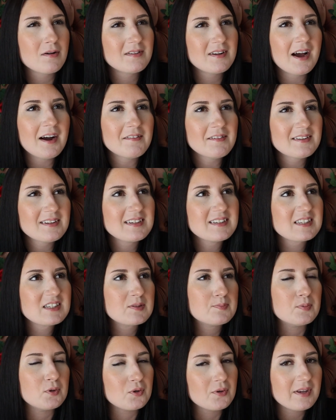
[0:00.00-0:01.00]
not really
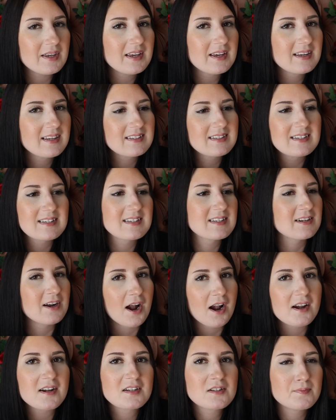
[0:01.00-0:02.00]
spooky because this is
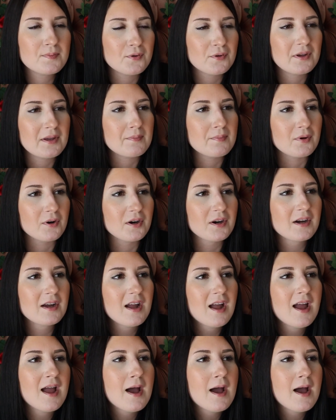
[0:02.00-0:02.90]
not a spooky book,